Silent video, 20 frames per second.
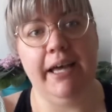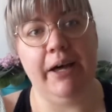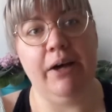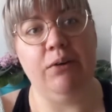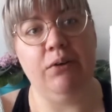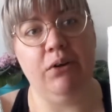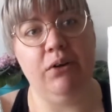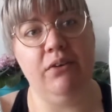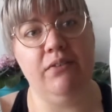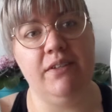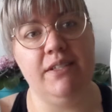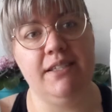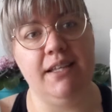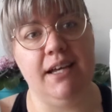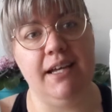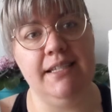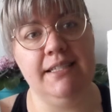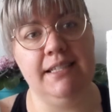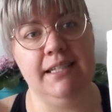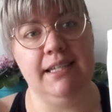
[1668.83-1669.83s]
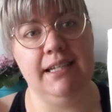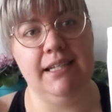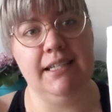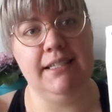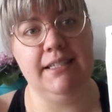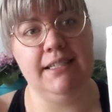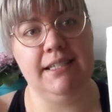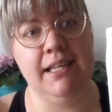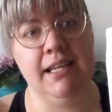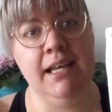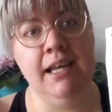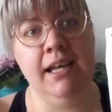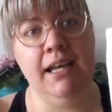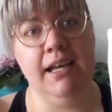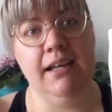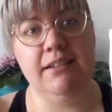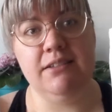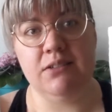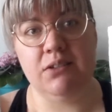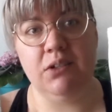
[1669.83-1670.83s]
how oversized it is,
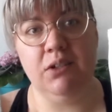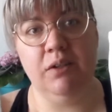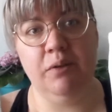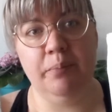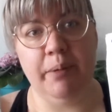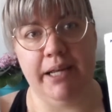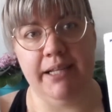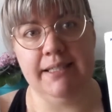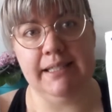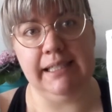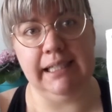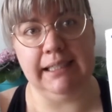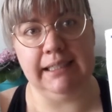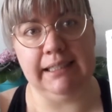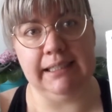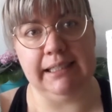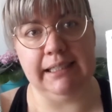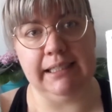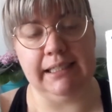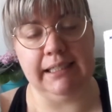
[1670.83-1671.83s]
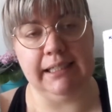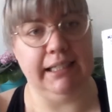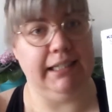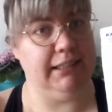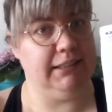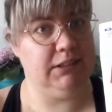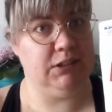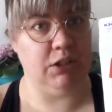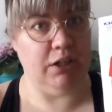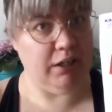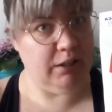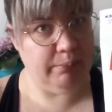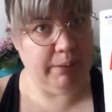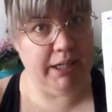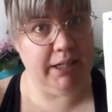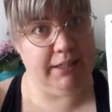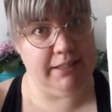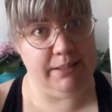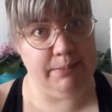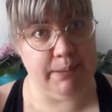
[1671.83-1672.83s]
and so basically it's turned
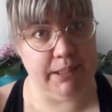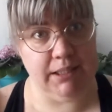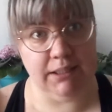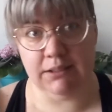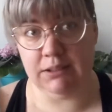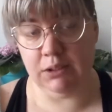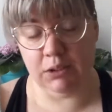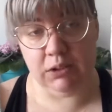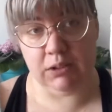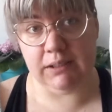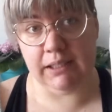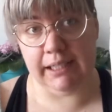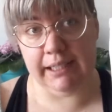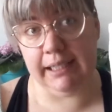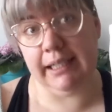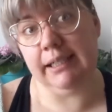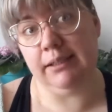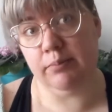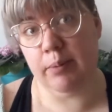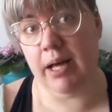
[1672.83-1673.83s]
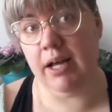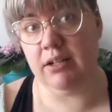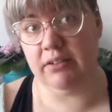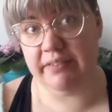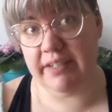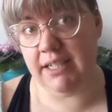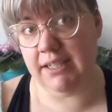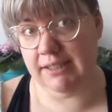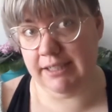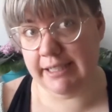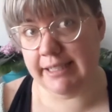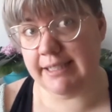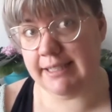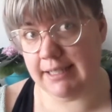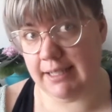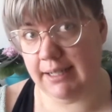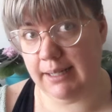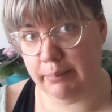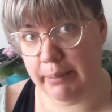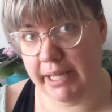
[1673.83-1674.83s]
my husband look like he's part of a 90s
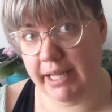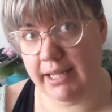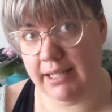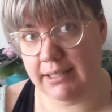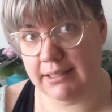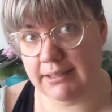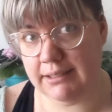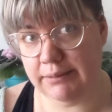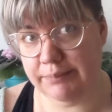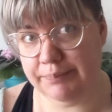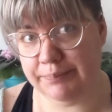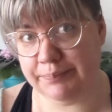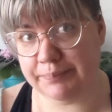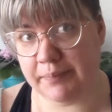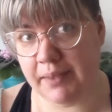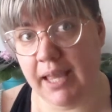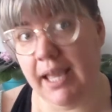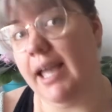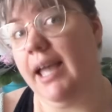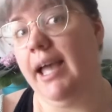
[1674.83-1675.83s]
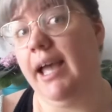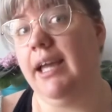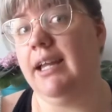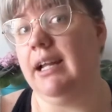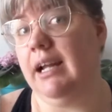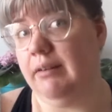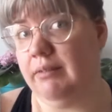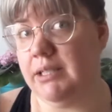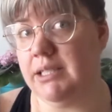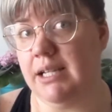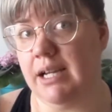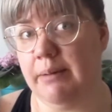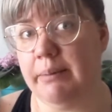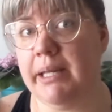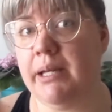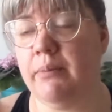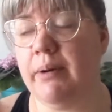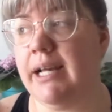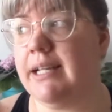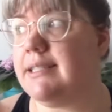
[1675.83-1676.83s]
ska band, and every time
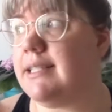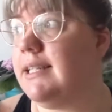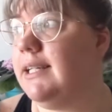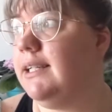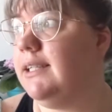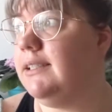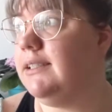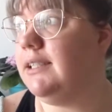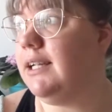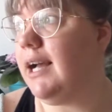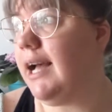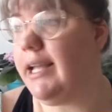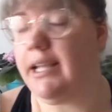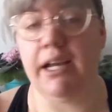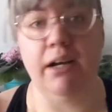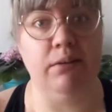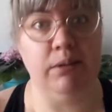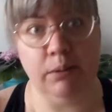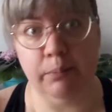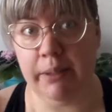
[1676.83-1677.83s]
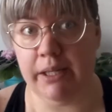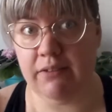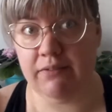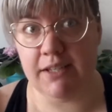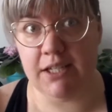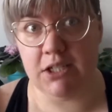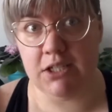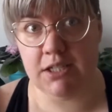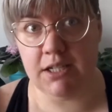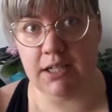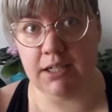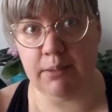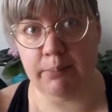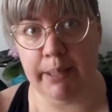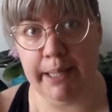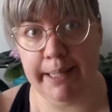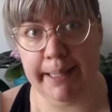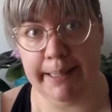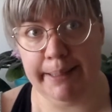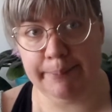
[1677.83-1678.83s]
he wears it I get real big fish stuck in
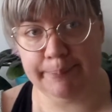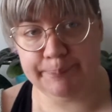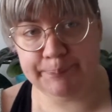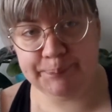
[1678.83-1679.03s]
my head.